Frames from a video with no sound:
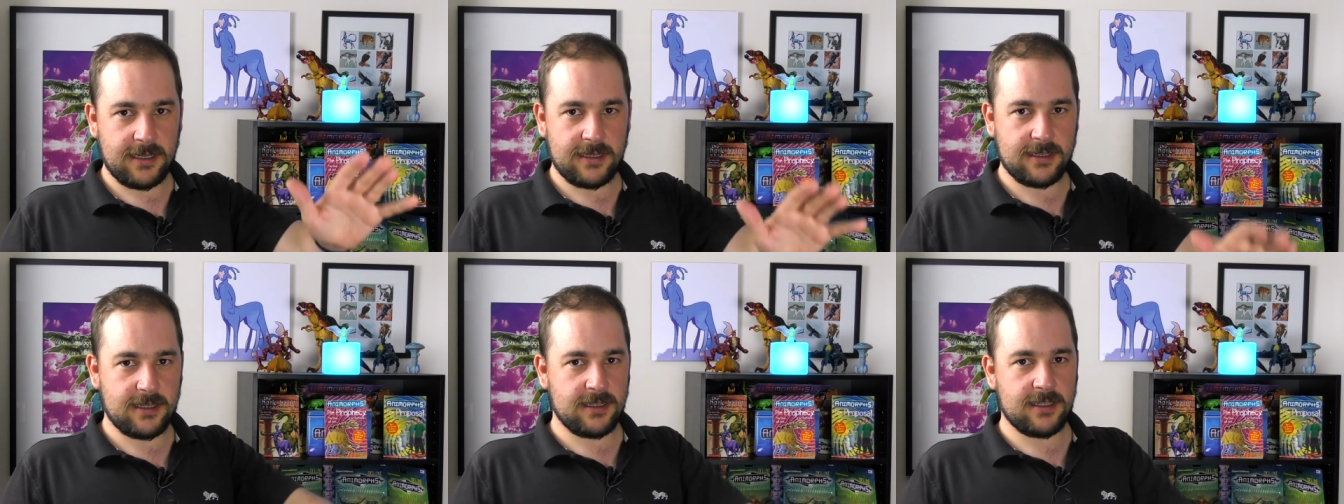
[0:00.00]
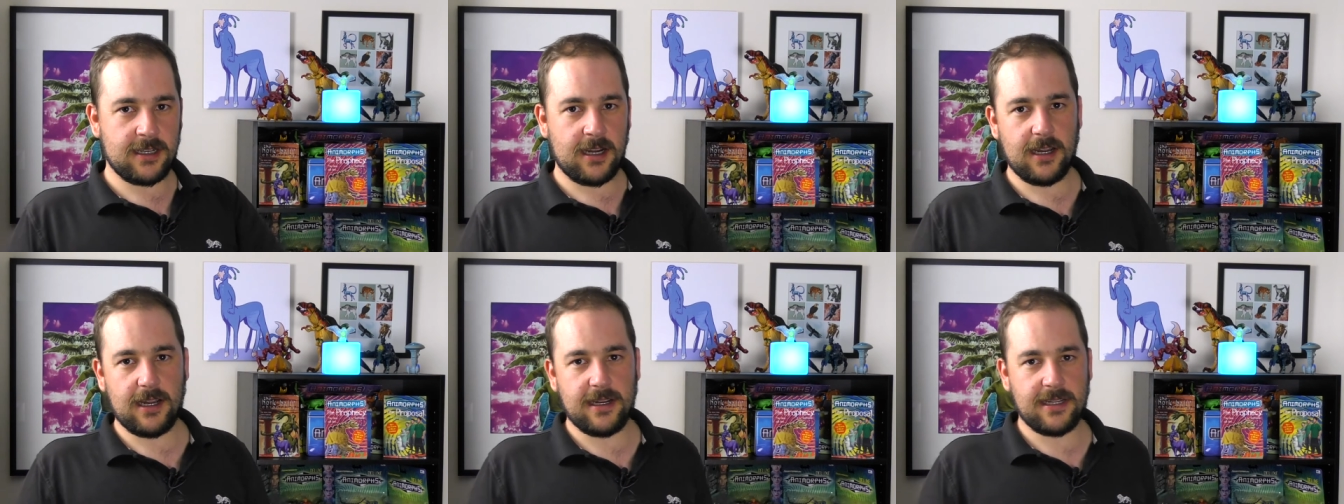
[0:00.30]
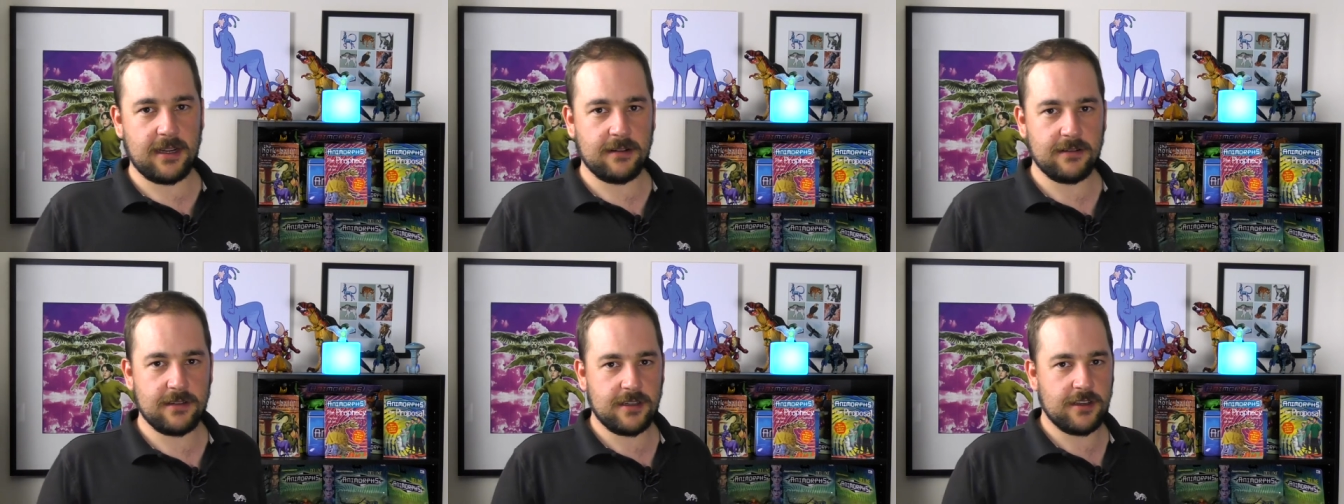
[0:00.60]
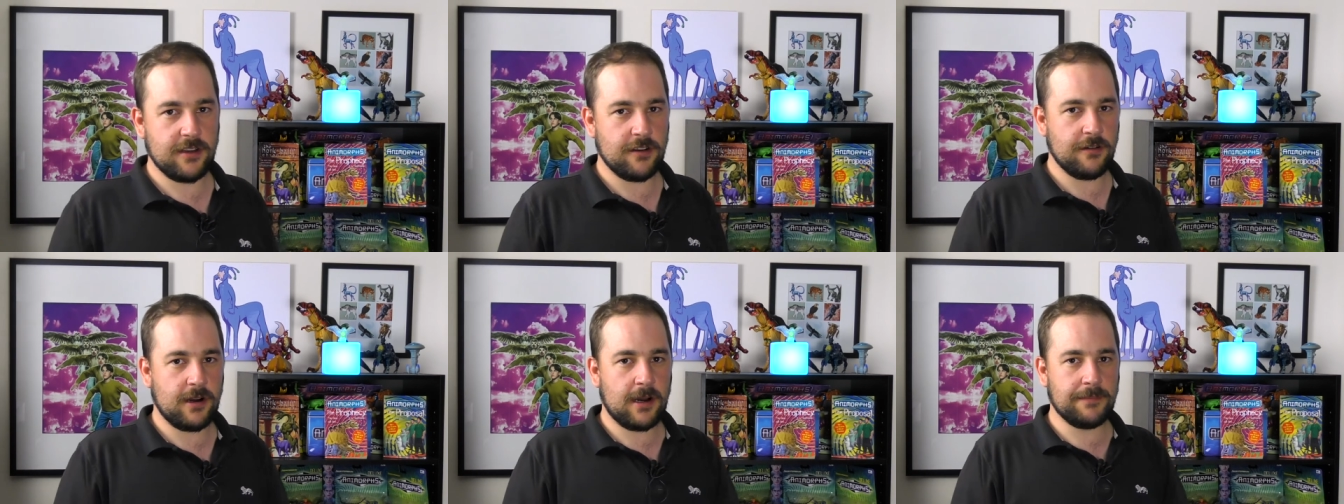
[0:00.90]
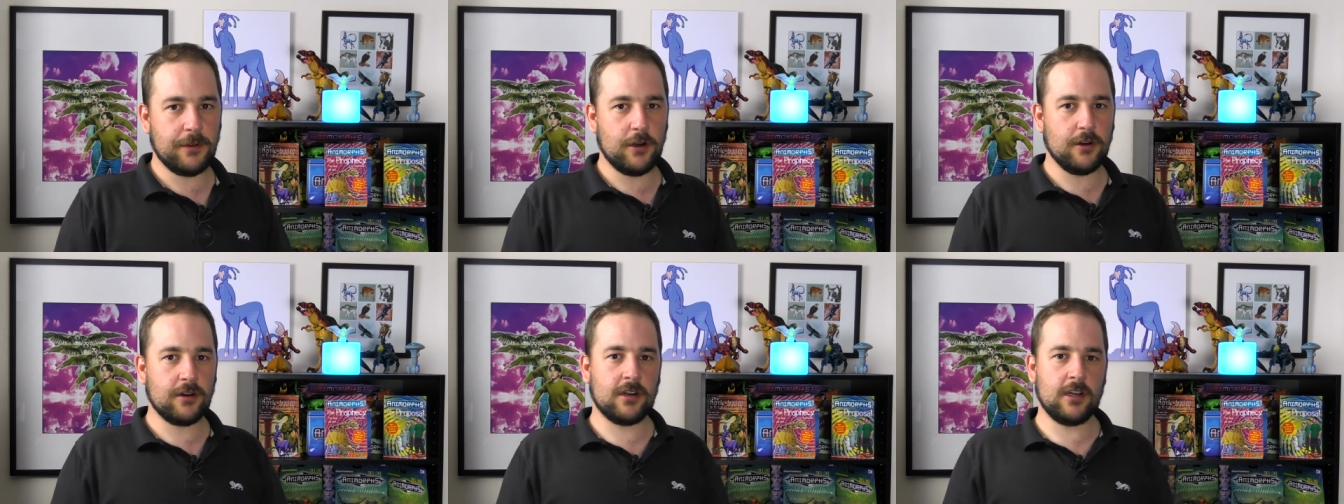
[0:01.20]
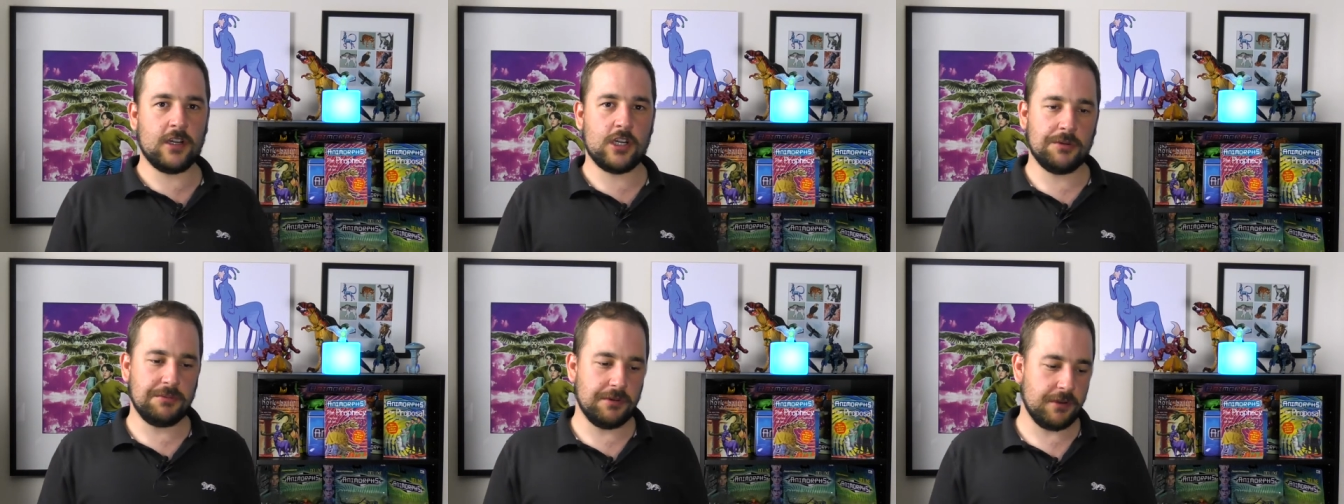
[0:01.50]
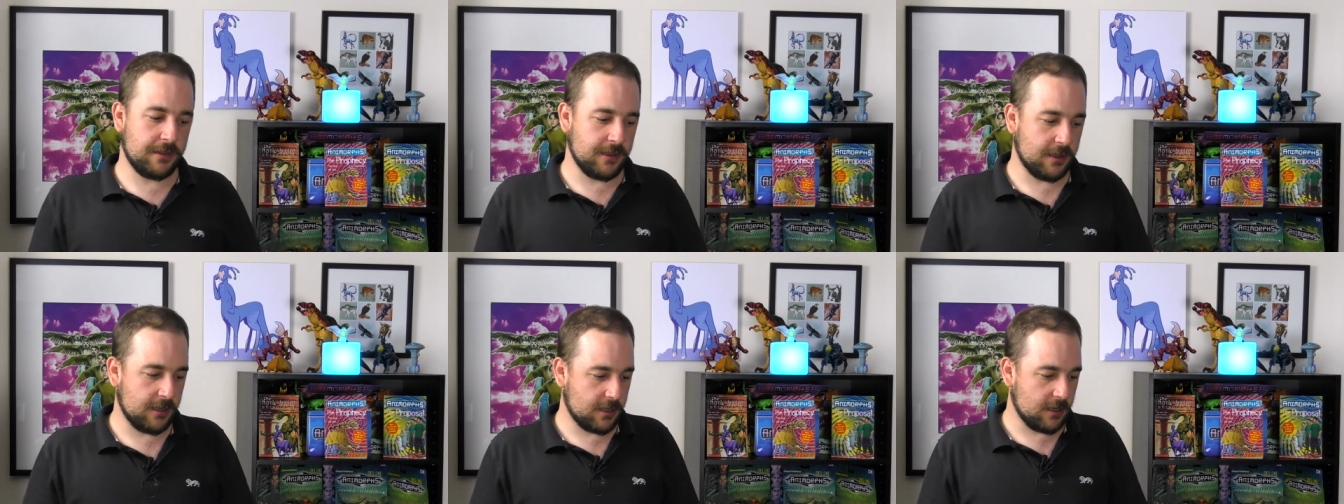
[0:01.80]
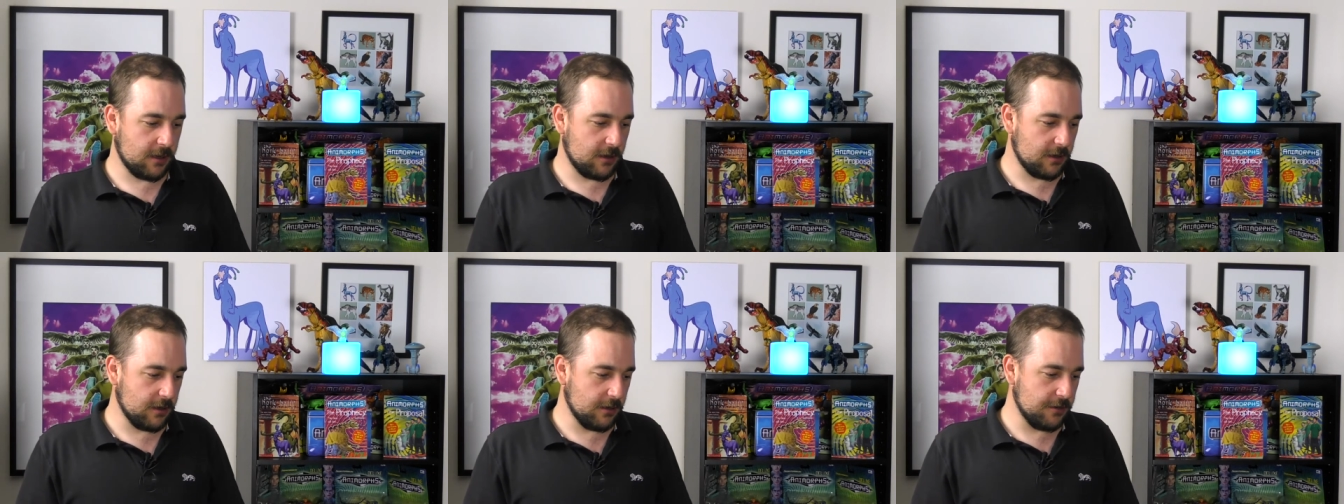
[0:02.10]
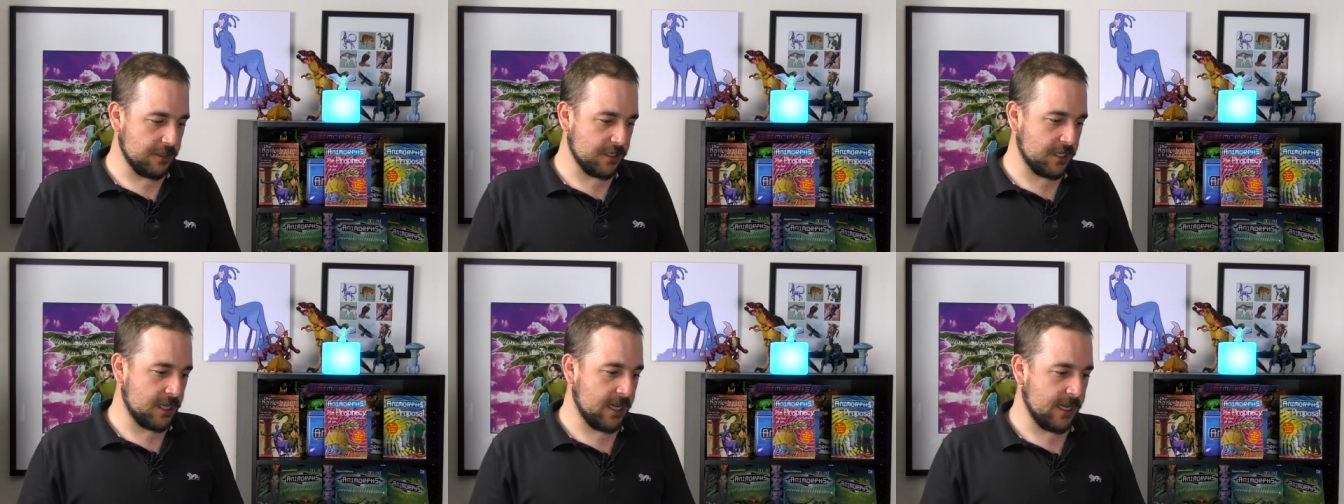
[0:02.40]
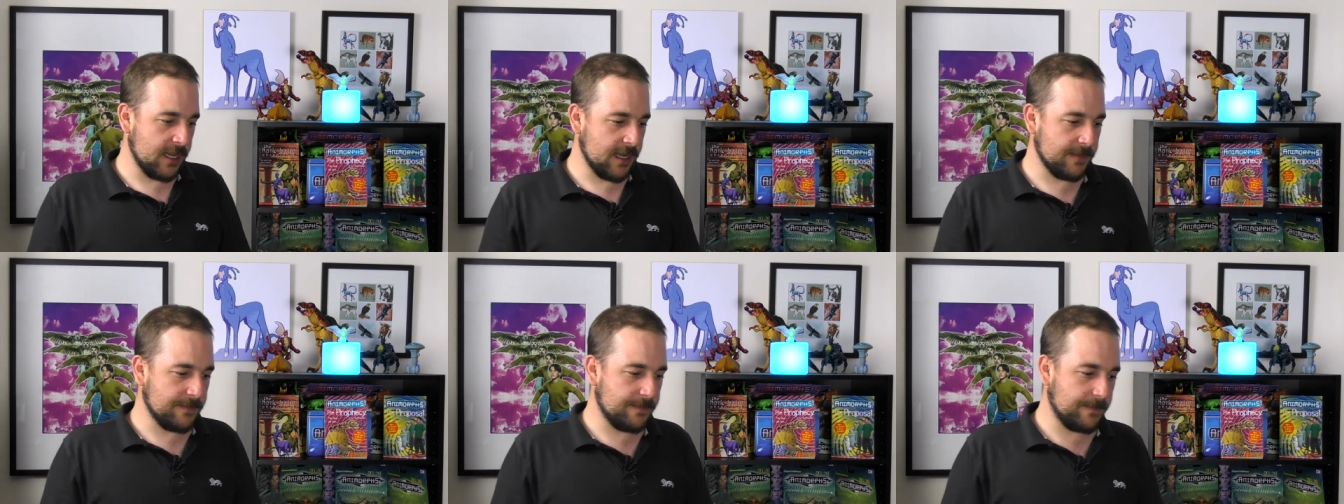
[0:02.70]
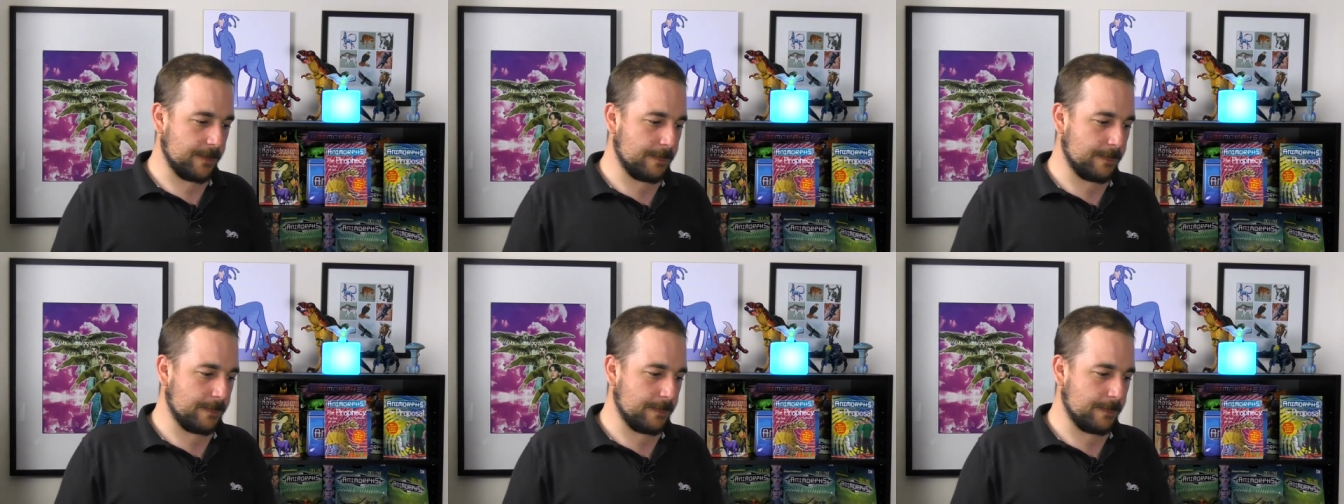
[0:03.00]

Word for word: it's entirely down to you. I'm not going to come up with a conclusion here.